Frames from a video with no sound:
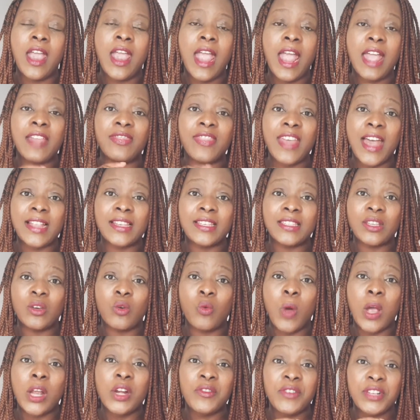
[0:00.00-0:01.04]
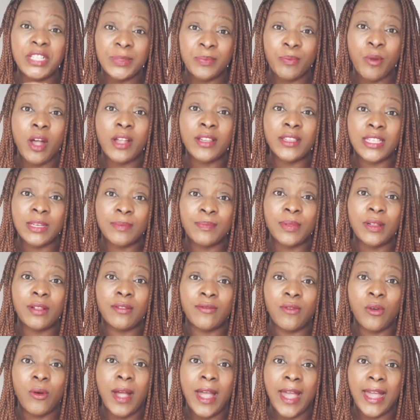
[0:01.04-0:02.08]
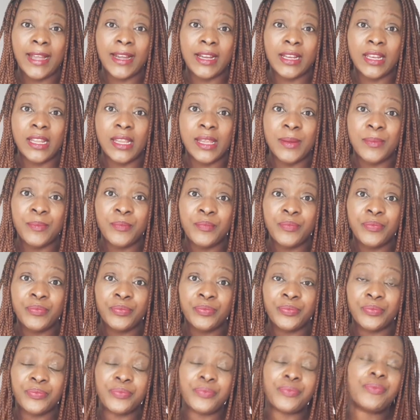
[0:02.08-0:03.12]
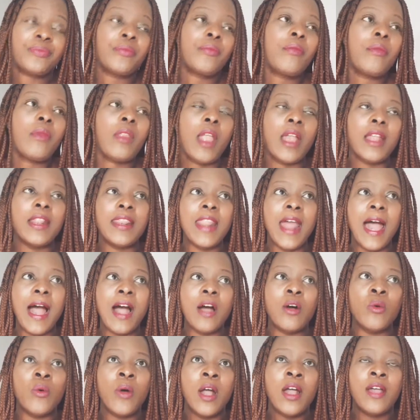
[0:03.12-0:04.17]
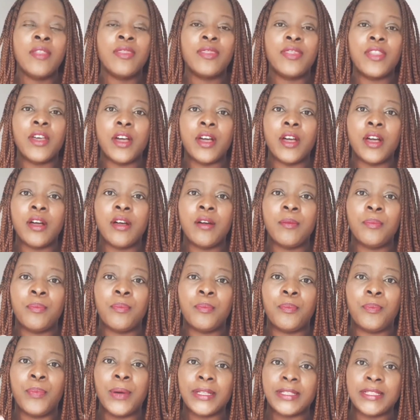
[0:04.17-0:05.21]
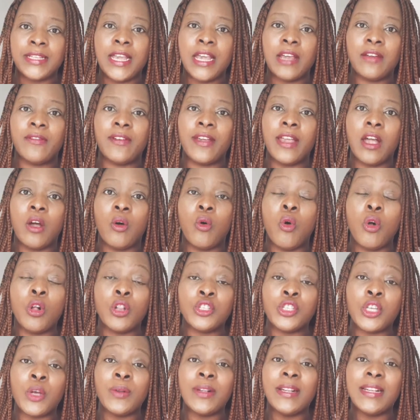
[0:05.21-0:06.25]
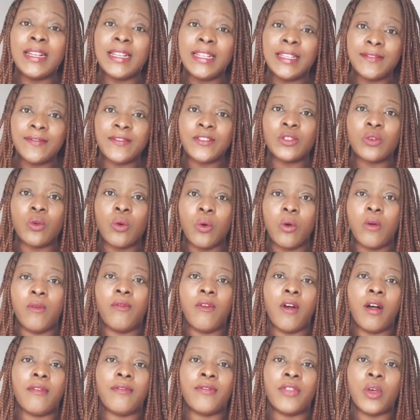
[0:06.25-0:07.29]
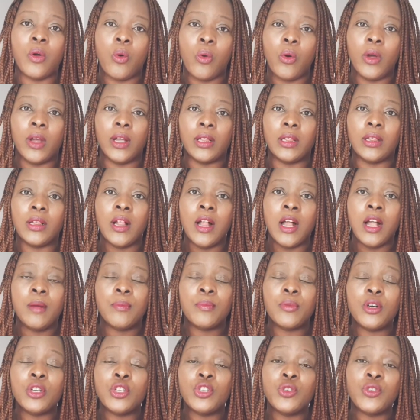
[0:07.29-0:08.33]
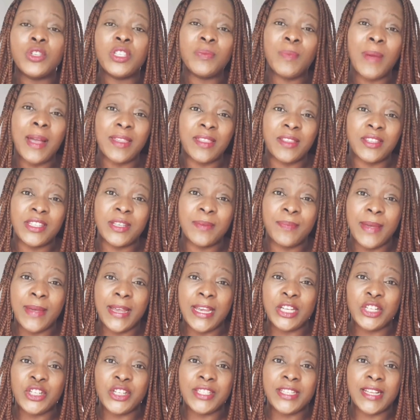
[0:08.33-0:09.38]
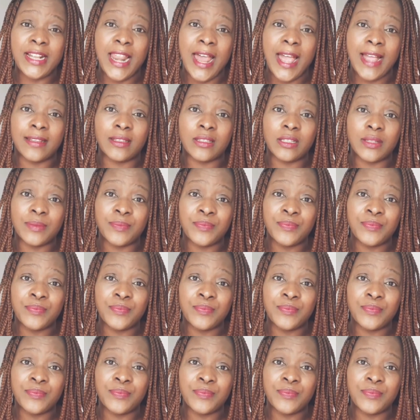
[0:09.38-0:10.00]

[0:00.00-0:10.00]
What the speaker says: and that's the one responsible for acne. Now, the bacteria also lives off of the oil produced by the sebaceous gland.